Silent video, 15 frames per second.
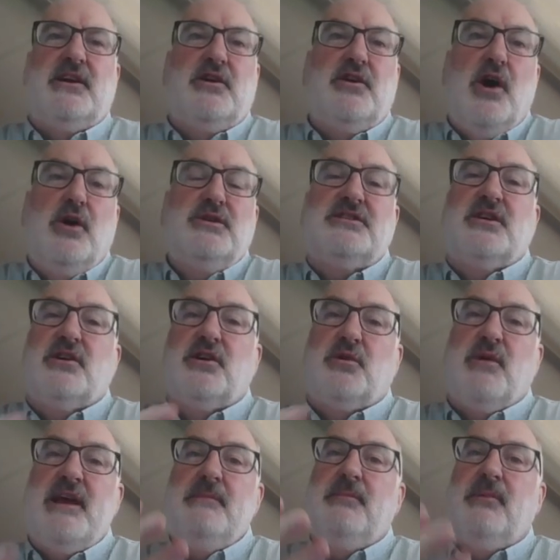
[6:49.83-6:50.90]
And coasts are a
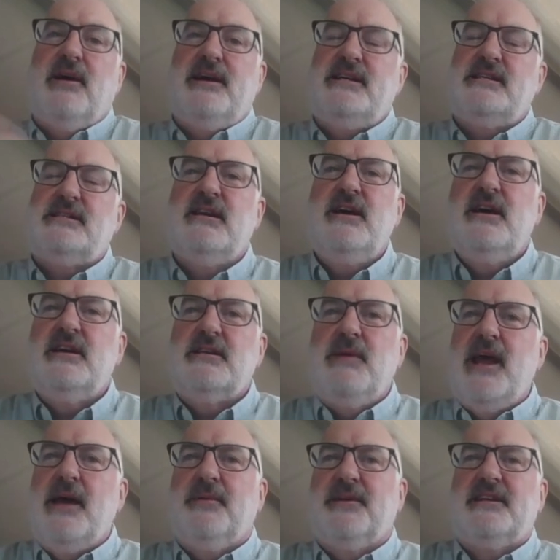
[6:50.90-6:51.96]
great place to
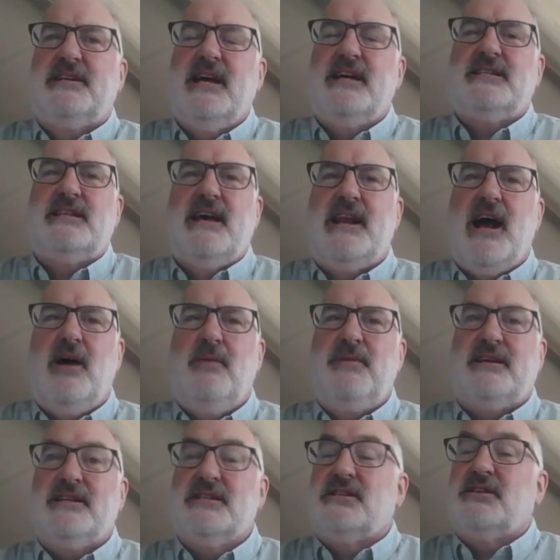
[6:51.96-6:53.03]
be able to test that out
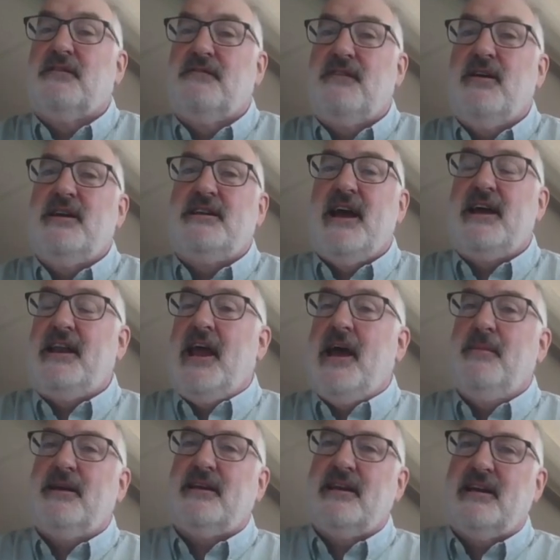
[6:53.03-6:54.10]
because they're very
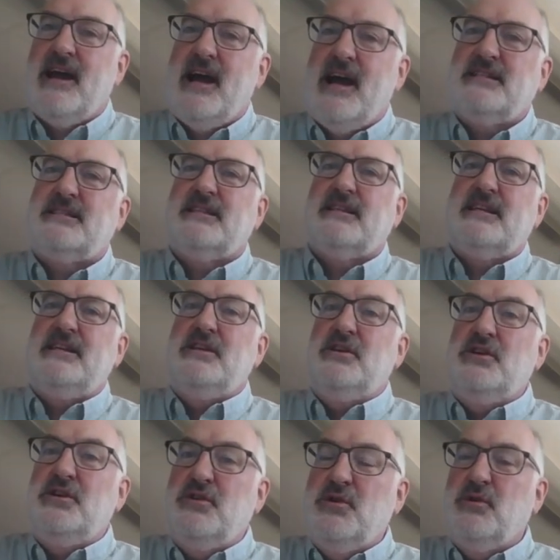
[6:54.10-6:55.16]
dynamic and constantly
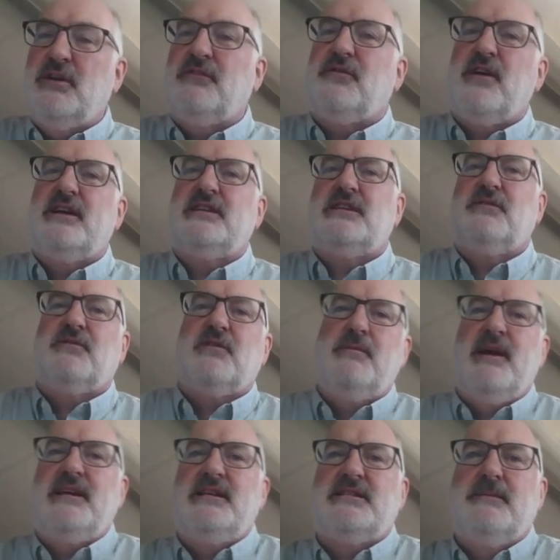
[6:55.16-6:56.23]
need new and fresh
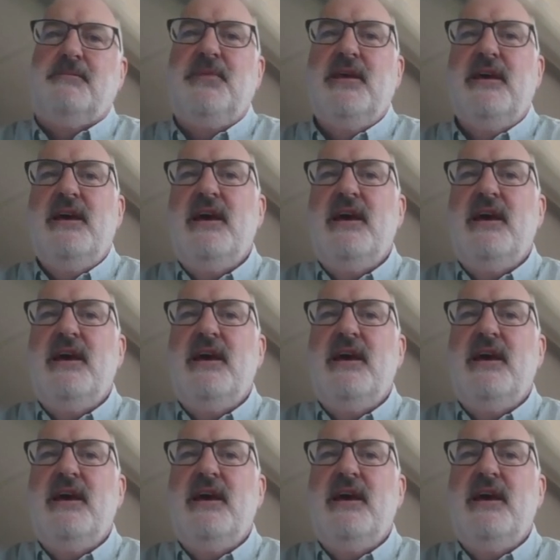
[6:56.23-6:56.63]
information.